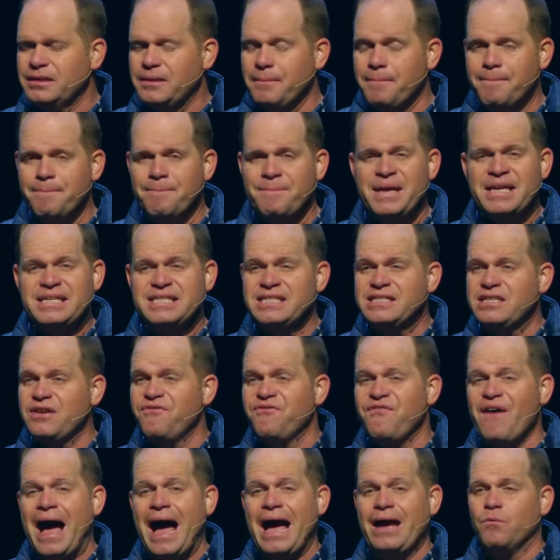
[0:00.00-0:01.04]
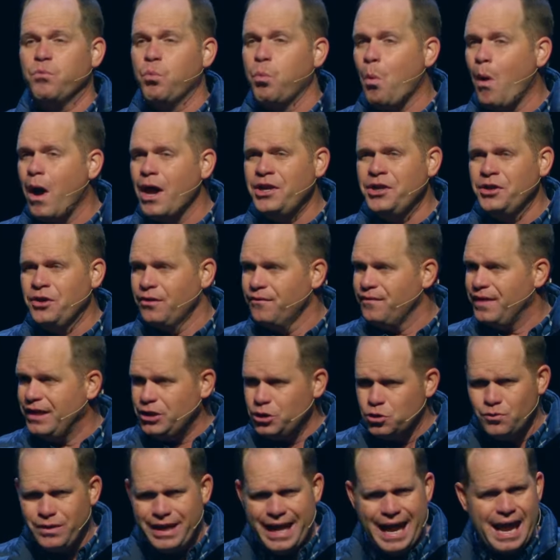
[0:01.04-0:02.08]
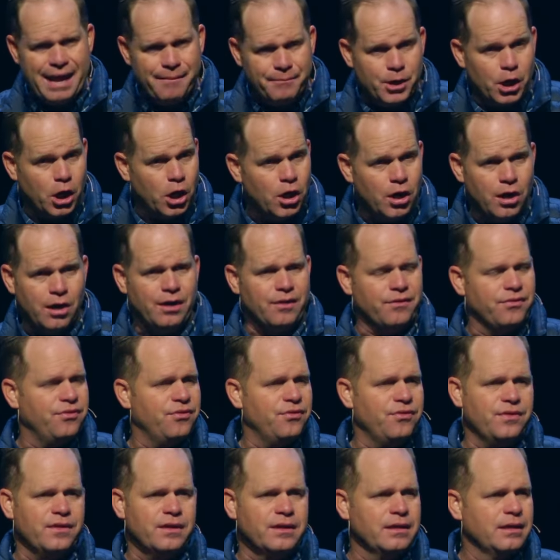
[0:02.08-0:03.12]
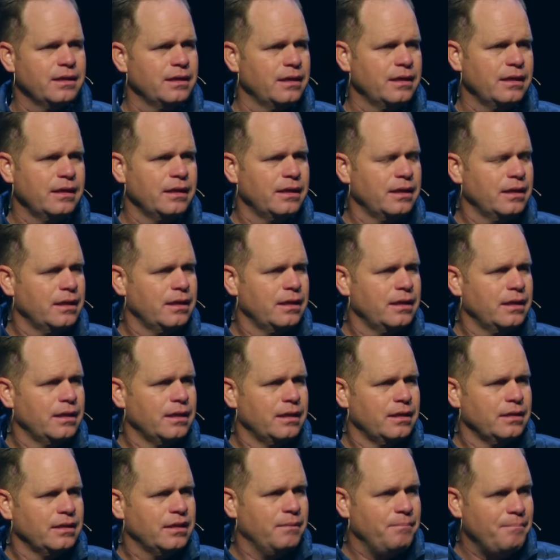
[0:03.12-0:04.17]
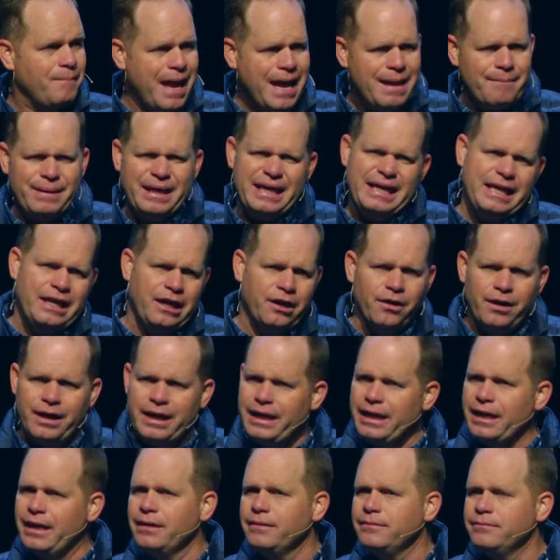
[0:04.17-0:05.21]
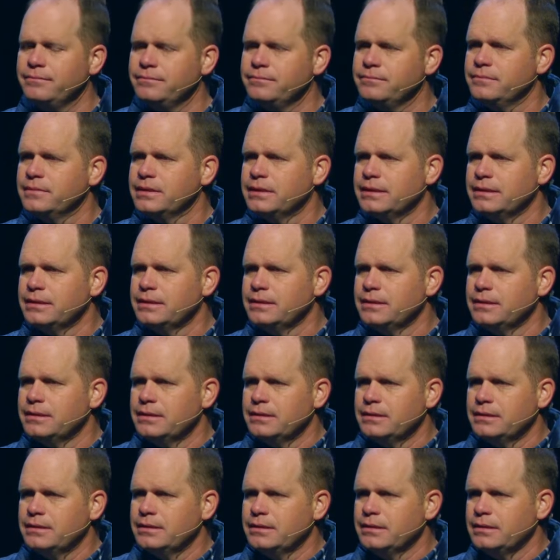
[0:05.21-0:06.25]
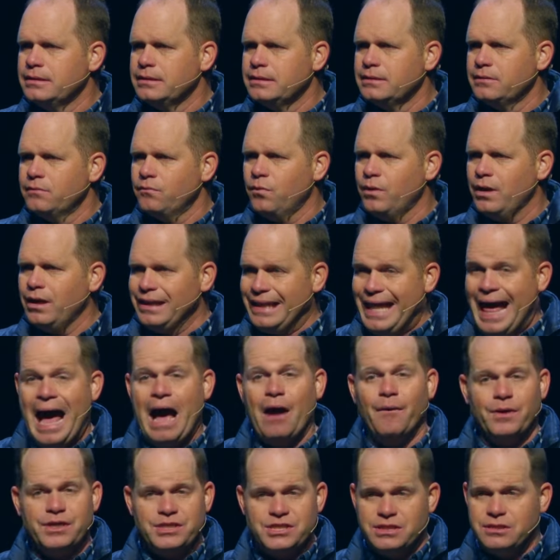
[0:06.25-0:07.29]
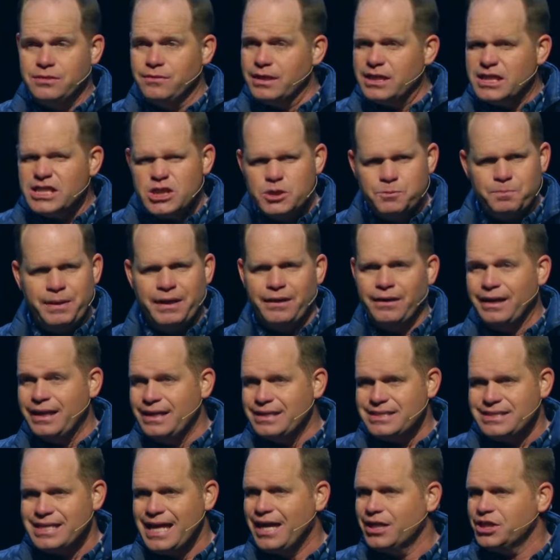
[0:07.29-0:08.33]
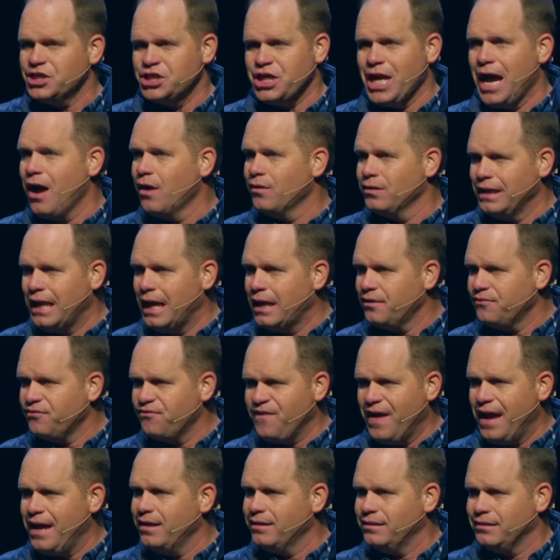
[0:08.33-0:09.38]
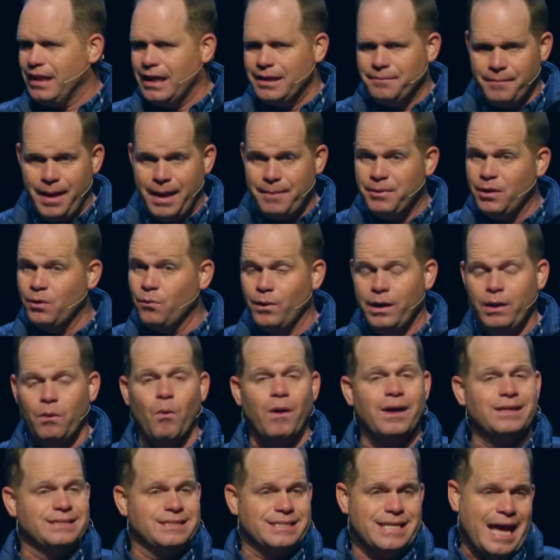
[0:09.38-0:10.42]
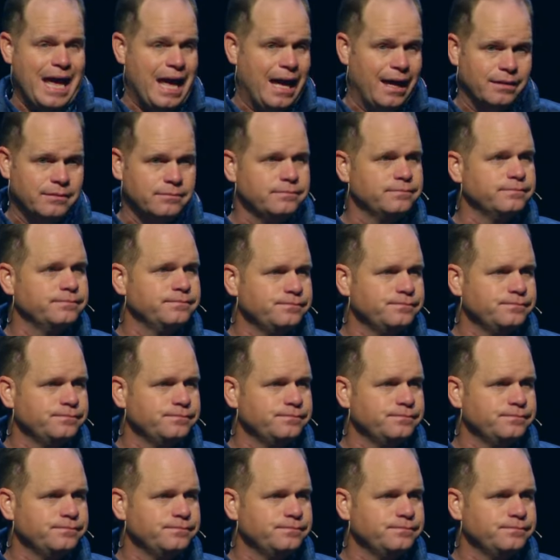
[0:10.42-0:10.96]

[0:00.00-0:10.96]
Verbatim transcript: the mystified wonder that you came to earth? That maybe hearing it would allow us to experience that childlike faith like maybe we once had.